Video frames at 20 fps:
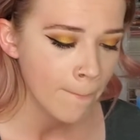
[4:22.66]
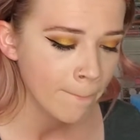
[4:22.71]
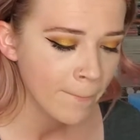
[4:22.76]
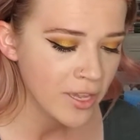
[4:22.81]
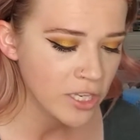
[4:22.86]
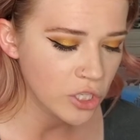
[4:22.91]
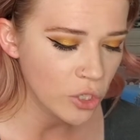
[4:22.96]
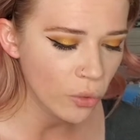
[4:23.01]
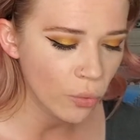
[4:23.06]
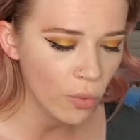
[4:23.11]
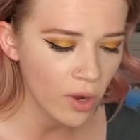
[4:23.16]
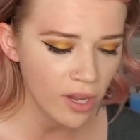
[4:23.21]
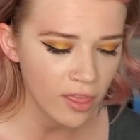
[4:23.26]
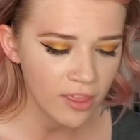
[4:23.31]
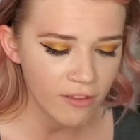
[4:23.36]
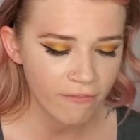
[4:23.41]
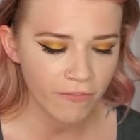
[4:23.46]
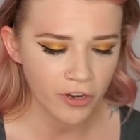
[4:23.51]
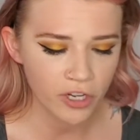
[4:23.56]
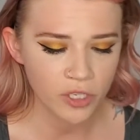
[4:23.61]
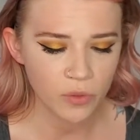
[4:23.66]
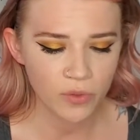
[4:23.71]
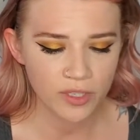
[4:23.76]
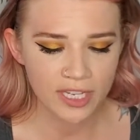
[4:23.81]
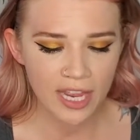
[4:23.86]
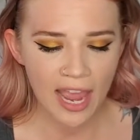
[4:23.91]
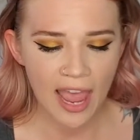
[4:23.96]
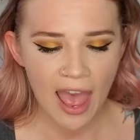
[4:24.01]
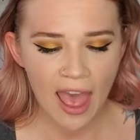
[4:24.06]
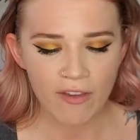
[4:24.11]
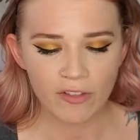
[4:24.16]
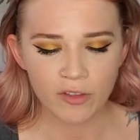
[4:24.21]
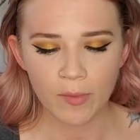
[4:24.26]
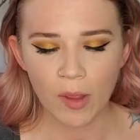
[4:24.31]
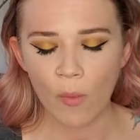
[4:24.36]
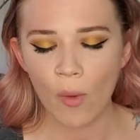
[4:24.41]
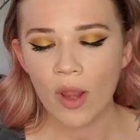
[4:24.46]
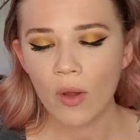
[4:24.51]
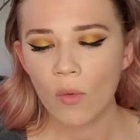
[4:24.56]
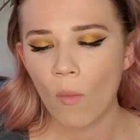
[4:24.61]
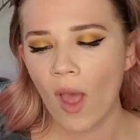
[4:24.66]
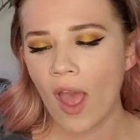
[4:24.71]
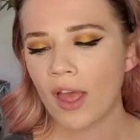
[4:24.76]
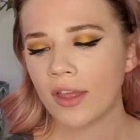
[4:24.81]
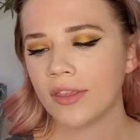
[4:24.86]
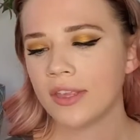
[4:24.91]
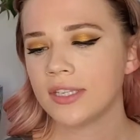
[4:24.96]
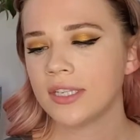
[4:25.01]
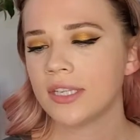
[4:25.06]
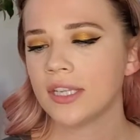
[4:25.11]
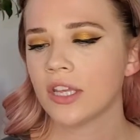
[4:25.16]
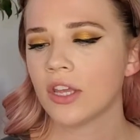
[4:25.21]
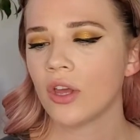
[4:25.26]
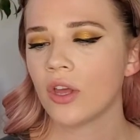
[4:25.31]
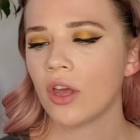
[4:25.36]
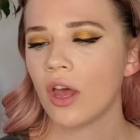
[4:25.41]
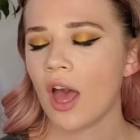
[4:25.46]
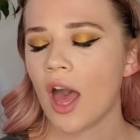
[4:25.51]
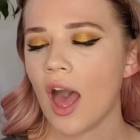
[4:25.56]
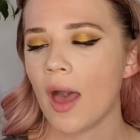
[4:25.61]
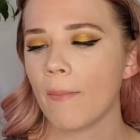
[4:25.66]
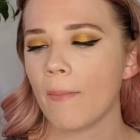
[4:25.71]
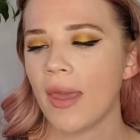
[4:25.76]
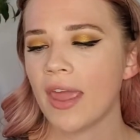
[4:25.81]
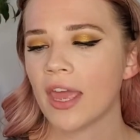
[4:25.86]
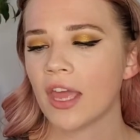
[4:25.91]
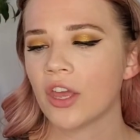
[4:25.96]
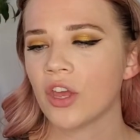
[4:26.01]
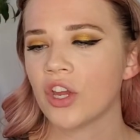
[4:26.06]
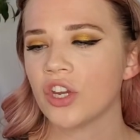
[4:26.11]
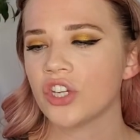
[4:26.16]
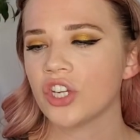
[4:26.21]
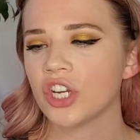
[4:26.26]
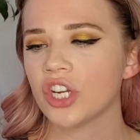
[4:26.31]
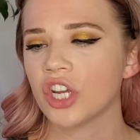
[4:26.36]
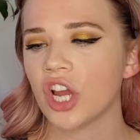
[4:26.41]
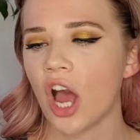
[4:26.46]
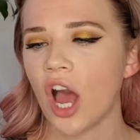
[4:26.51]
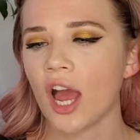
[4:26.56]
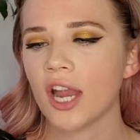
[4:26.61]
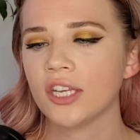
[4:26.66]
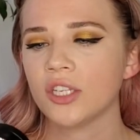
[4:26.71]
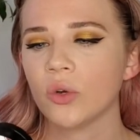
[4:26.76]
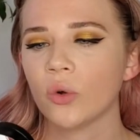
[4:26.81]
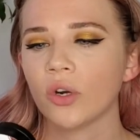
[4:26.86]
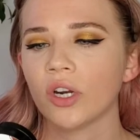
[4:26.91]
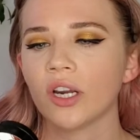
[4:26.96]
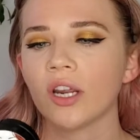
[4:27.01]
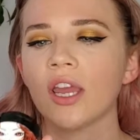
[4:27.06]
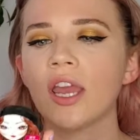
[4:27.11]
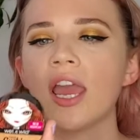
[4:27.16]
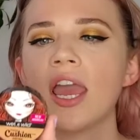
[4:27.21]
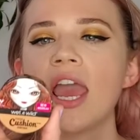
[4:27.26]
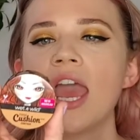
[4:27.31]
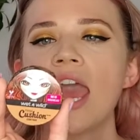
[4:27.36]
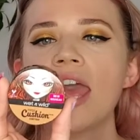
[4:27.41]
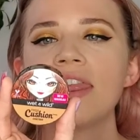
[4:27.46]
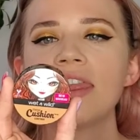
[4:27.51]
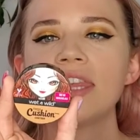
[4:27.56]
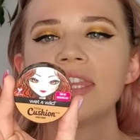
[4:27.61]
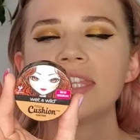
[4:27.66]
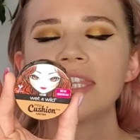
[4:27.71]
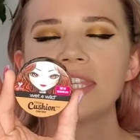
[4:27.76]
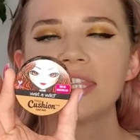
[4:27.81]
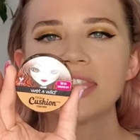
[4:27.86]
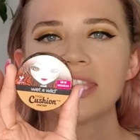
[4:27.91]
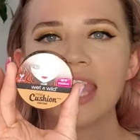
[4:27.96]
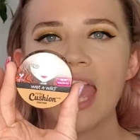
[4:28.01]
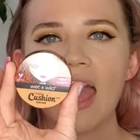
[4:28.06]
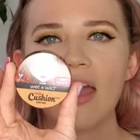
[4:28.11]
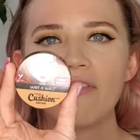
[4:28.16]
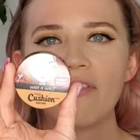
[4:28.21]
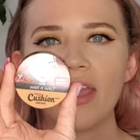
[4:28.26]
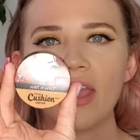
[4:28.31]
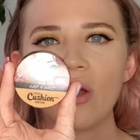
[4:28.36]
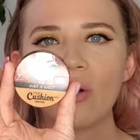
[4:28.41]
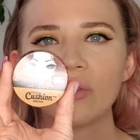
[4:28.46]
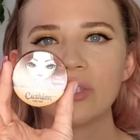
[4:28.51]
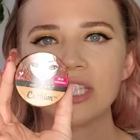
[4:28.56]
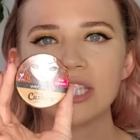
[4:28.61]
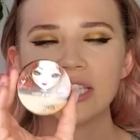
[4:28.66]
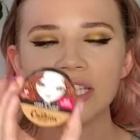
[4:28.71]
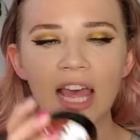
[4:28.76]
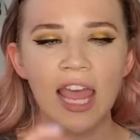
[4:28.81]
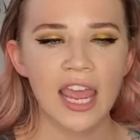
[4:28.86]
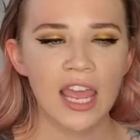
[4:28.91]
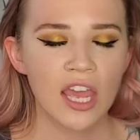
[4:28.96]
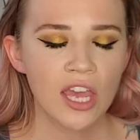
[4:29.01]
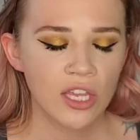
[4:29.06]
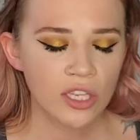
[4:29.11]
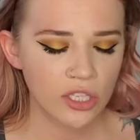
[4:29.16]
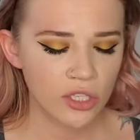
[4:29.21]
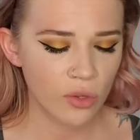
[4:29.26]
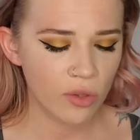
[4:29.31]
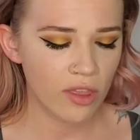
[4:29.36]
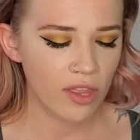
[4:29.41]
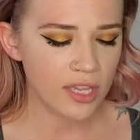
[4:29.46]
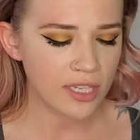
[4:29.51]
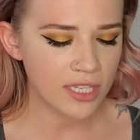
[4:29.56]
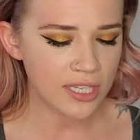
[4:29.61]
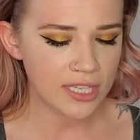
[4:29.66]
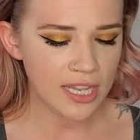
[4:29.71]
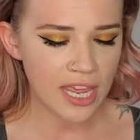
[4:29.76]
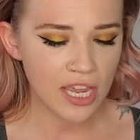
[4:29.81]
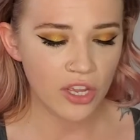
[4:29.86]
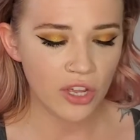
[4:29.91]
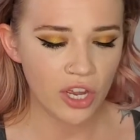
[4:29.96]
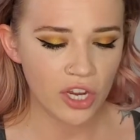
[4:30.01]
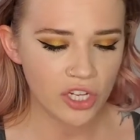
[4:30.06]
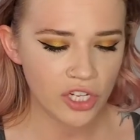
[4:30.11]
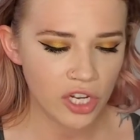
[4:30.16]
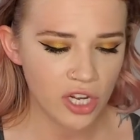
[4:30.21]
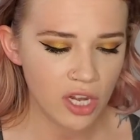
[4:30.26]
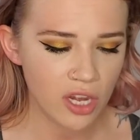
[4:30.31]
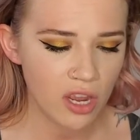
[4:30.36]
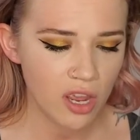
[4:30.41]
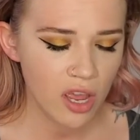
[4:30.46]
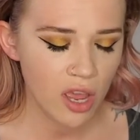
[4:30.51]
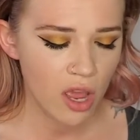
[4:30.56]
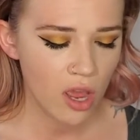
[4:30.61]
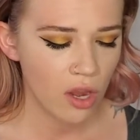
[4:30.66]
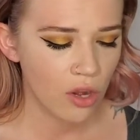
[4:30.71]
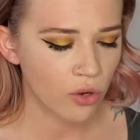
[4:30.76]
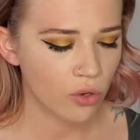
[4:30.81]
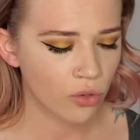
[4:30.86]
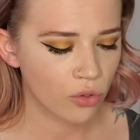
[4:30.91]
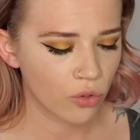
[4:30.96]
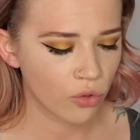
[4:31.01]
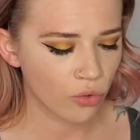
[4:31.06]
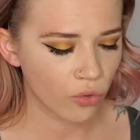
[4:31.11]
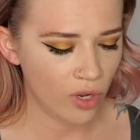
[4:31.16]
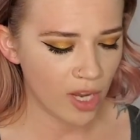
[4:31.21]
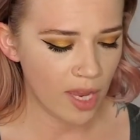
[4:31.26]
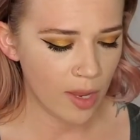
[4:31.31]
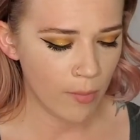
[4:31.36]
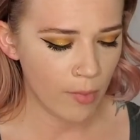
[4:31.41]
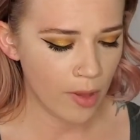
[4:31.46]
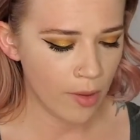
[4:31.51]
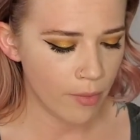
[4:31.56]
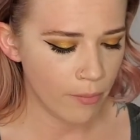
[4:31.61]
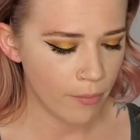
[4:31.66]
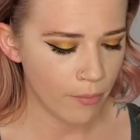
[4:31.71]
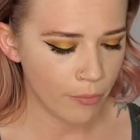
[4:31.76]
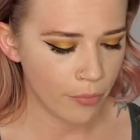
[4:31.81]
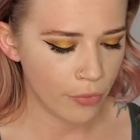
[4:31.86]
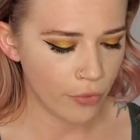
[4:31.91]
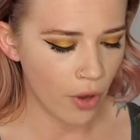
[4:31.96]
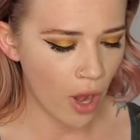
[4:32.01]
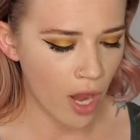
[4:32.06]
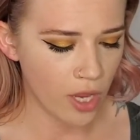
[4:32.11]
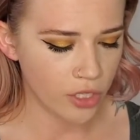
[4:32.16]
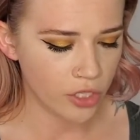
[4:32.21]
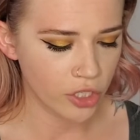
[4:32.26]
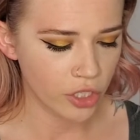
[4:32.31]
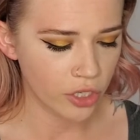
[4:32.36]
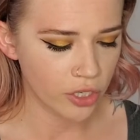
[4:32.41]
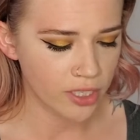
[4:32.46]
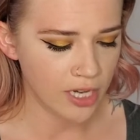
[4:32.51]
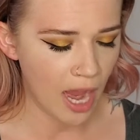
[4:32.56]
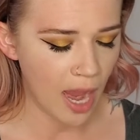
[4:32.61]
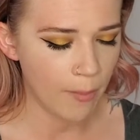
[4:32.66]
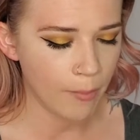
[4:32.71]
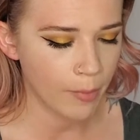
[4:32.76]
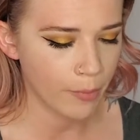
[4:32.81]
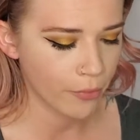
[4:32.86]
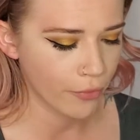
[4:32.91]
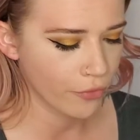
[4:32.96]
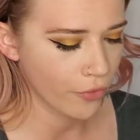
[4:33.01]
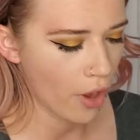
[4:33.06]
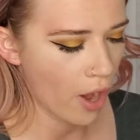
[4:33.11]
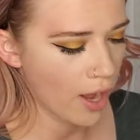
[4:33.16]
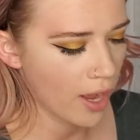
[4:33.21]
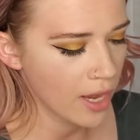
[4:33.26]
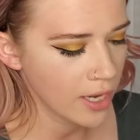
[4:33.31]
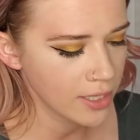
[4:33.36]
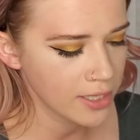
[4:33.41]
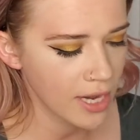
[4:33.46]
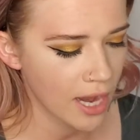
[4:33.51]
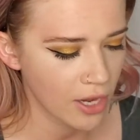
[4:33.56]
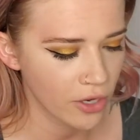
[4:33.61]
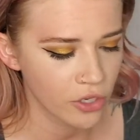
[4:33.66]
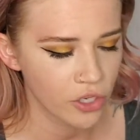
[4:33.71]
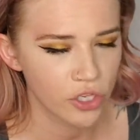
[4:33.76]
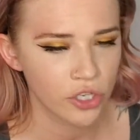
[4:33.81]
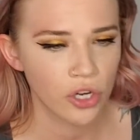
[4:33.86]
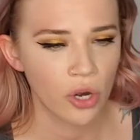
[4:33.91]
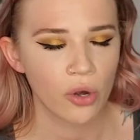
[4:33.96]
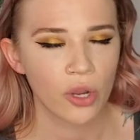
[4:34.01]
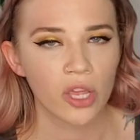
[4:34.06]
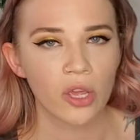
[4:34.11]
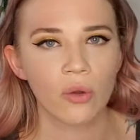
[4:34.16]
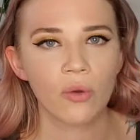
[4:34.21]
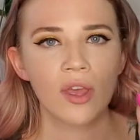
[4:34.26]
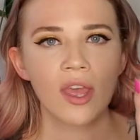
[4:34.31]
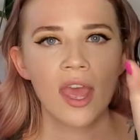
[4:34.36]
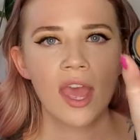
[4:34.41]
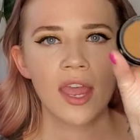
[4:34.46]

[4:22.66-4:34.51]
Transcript: So one of the first ones I have is my Wet n Wild. This is a Mega Cushion Contour, and this is Cafe Au Soleil. So this is a cushion cream bronzer type product. I'll show you.